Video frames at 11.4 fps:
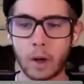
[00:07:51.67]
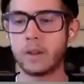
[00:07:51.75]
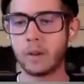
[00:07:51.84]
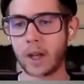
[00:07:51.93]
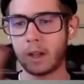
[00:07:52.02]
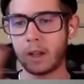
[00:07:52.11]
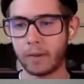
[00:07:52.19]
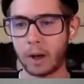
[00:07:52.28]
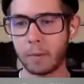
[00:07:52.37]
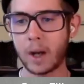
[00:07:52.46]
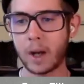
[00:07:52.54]
So thank you
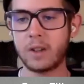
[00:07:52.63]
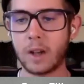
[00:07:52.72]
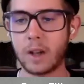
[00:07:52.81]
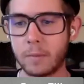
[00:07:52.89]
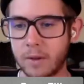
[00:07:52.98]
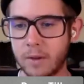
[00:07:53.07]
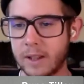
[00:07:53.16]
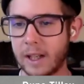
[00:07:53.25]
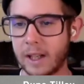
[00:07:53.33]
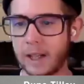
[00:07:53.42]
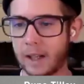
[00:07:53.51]
very much. I'm Dune
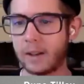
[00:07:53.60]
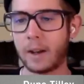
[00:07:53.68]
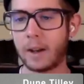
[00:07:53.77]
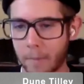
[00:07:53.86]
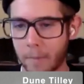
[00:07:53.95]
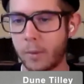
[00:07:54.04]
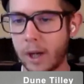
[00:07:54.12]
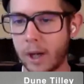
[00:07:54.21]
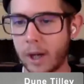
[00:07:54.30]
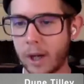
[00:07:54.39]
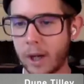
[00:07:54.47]
Tilley, and I'm
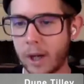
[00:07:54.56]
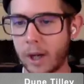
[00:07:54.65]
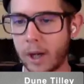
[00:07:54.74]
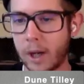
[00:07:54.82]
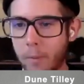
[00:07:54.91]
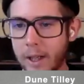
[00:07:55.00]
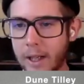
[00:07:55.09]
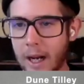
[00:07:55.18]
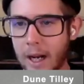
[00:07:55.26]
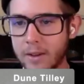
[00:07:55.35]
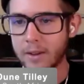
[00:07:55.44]
really
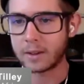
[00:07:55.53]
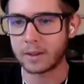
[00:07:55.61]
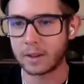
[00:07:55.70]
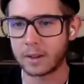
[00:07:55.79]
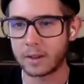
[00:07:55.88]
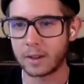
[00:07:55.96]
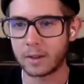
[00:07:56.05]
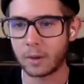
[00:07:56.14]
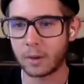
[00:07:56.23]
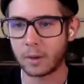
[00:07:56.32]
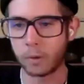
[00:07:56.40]
glad
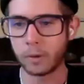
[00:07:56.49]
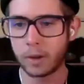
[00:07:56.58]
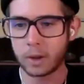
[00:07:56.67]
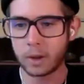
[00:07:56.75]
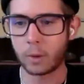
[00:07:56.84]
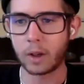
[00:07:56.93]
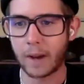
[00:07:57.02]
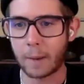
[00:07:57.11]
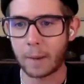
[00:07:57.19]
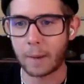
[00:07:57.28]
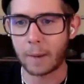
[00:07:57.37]
this whole talk could
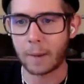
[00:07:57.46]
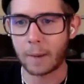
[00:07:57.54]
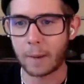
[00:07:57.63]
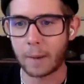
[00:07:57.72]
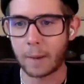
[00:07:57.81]
have happened.